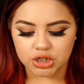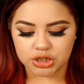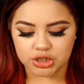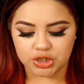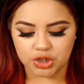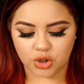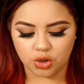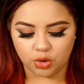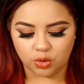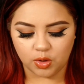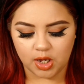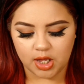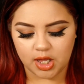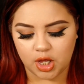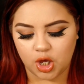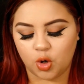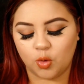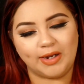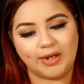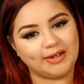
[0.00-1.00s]
So,
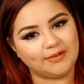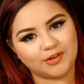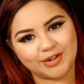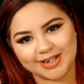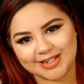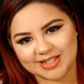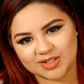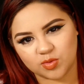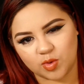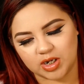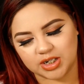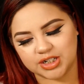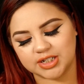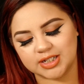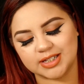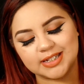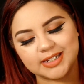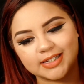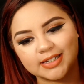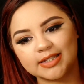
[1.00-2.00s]
whenever I
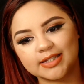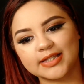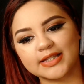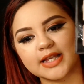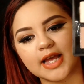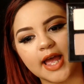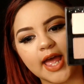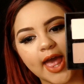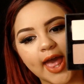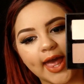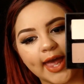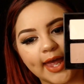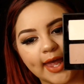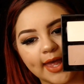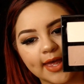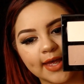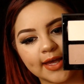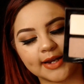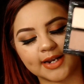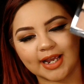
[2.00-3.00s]
swatched these
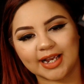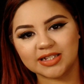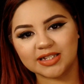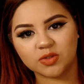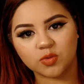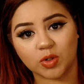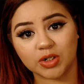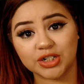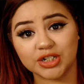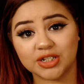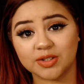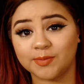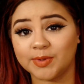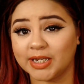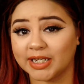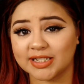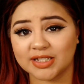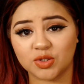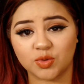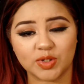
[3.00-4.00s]
and I swatched them
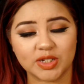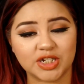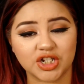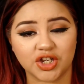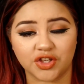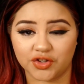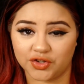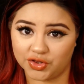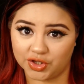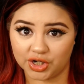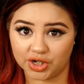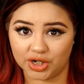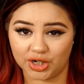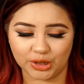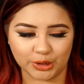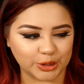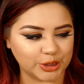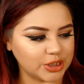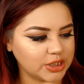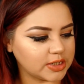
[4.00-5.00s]
next to each other, the
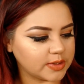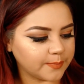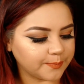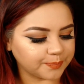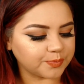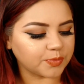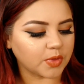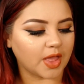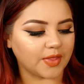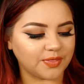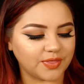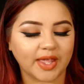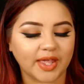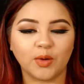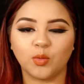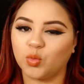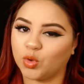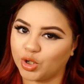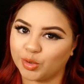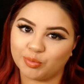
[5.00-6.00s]
colors,
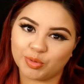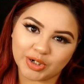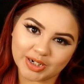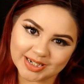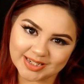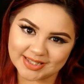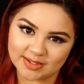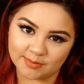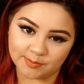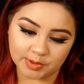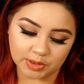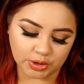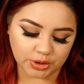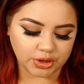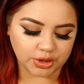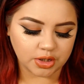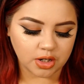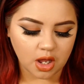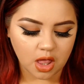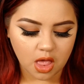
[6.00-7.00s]
they were pretty
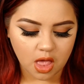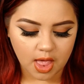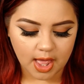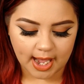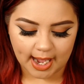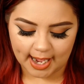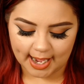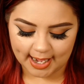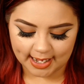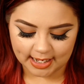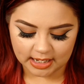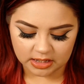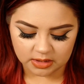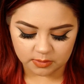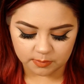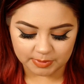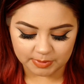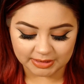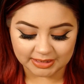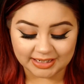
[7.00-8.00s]
similar.
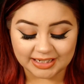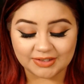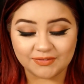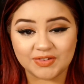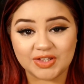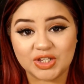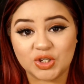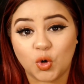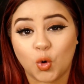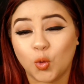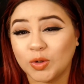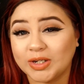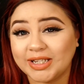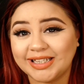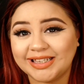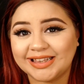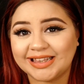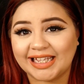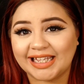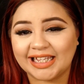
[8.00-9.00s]
I believe the
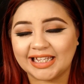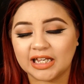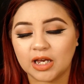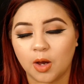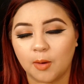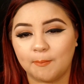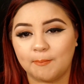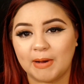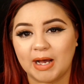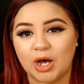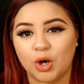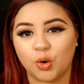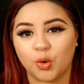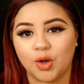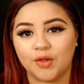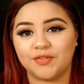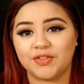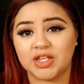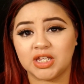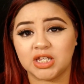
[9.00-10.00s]
only thing
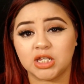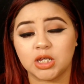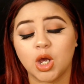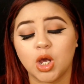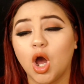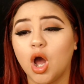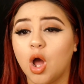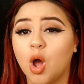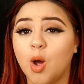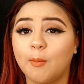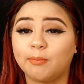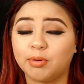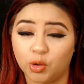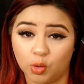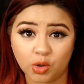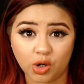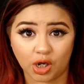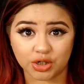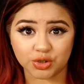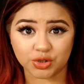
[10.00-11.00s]
about the
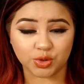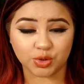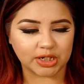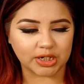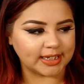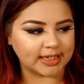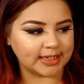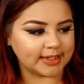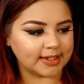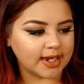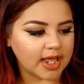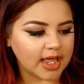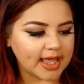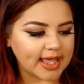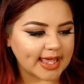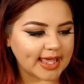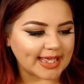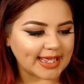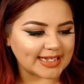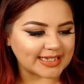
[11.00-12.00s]
Pro Contour Kit
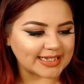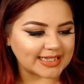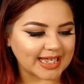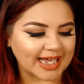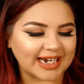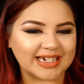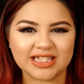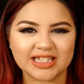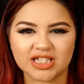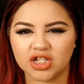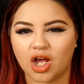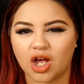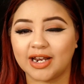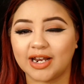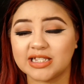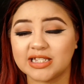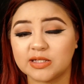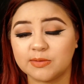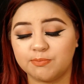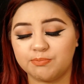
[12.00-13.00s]
is that it's not
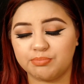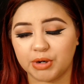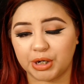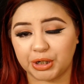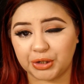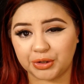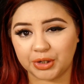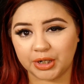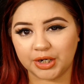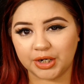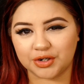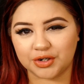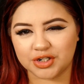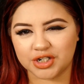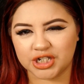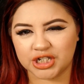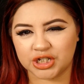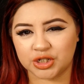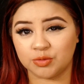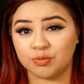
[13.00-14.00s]
as buttery or
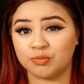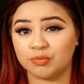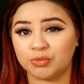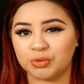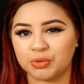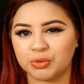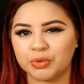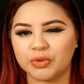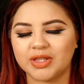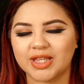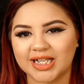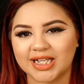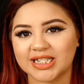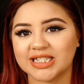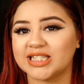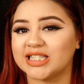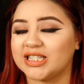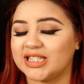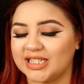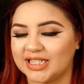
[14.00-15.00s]
smooth
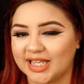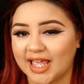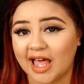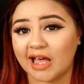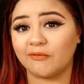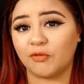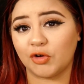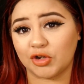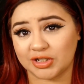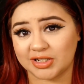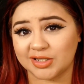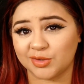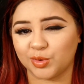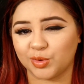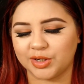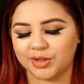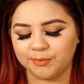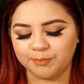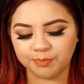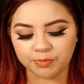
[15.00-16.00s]
as the Kat Von D
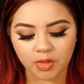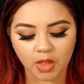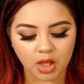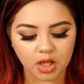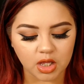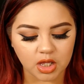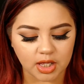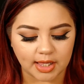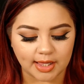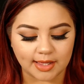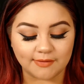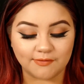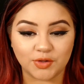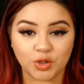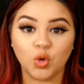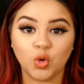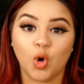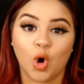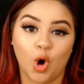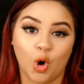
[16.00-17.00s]
one. If
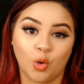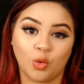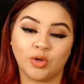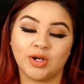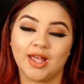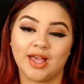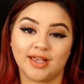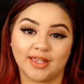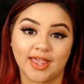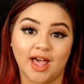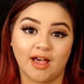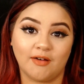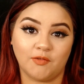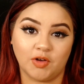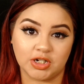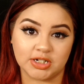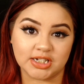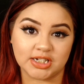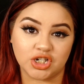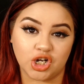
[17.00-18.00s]
you own a Kat
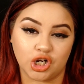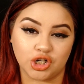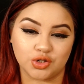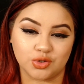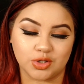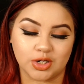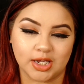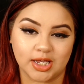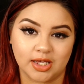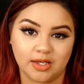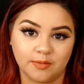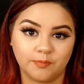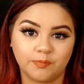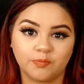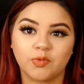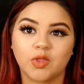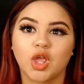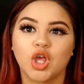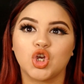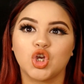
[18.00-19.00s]
Von D contour kit,
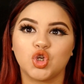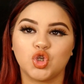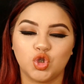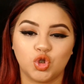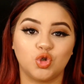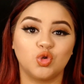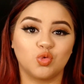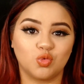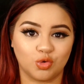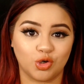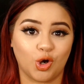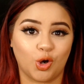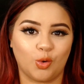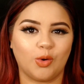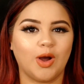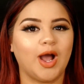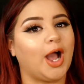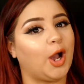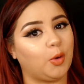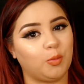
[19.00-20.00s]
you know
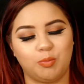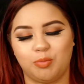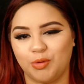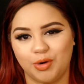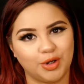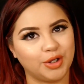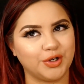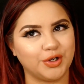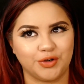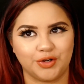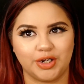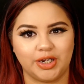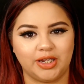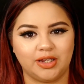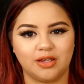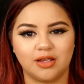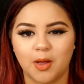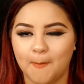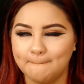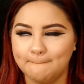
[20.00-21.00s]
how
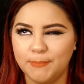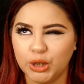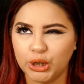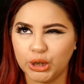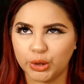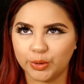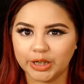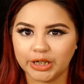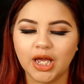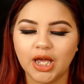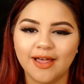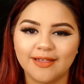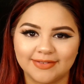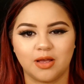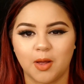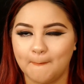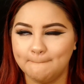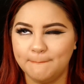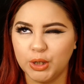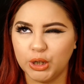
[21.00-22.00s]
buttery. Buttery,
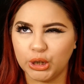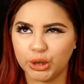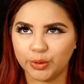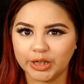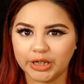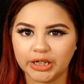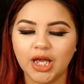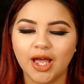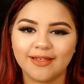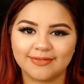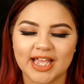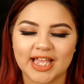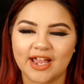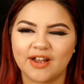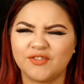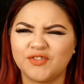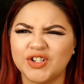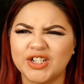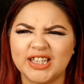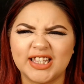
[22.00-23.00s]
buttery.
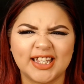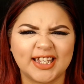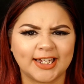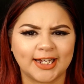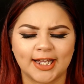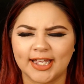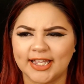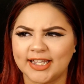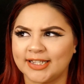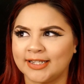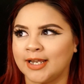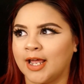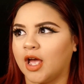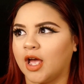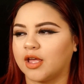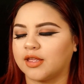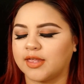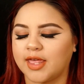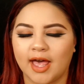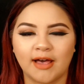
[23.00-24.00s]
Everything in
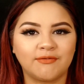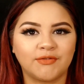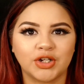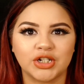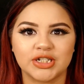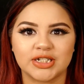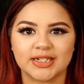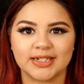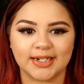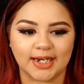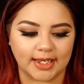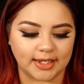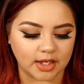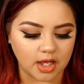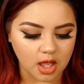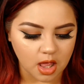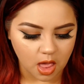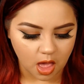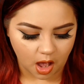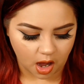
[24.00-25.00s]
Kat Von D, like
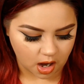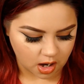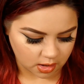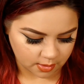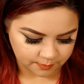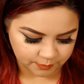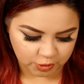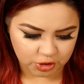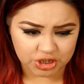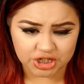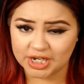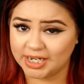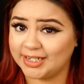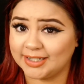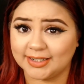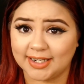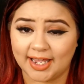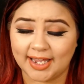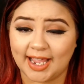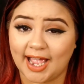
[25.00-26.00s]
um, their Shade
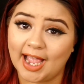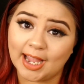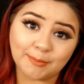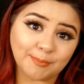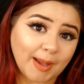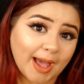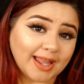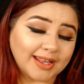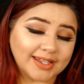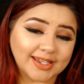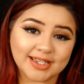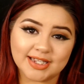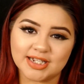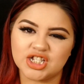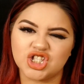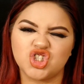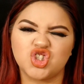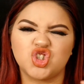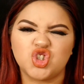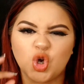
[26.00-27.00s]
and Light eye palette is
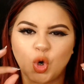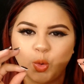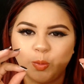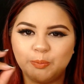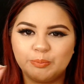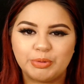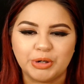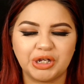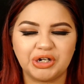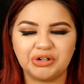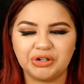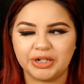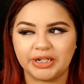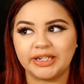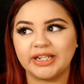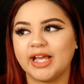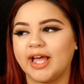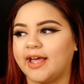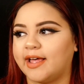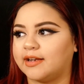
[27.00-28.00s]
so
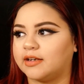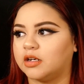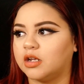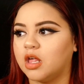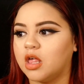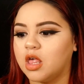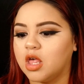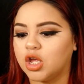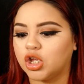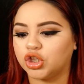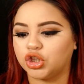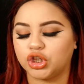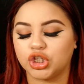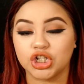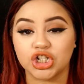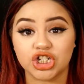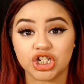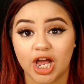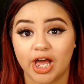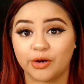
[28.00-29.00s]
buttery and the
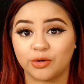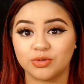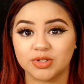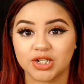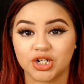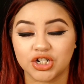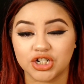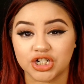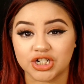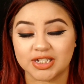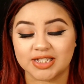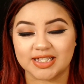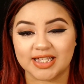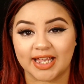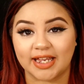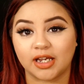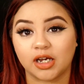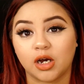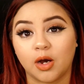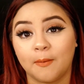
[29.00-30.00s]
shadows are just
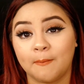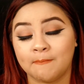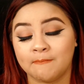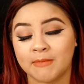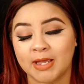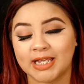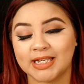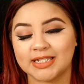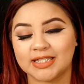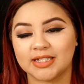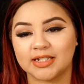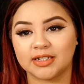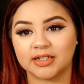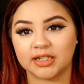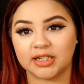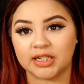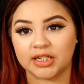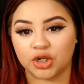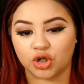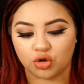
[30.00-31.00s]
like
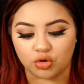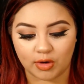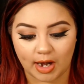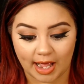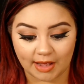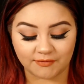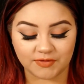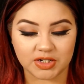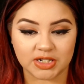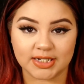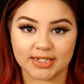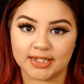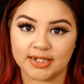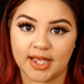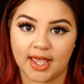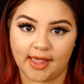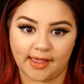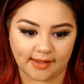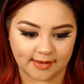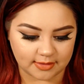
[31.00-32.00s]
amazingly crafted
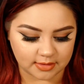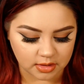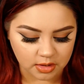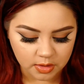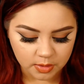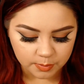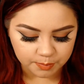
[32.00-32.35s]
and